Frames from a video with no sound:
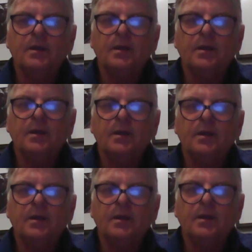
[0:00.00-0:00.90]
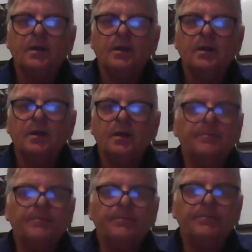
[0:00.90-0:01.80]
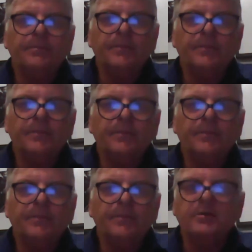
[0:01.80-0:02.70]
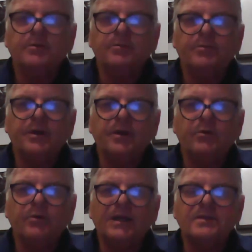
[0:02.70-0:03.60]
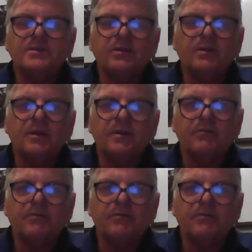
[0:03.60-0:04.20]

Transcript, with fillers: their work, um, and that have been promoted pretty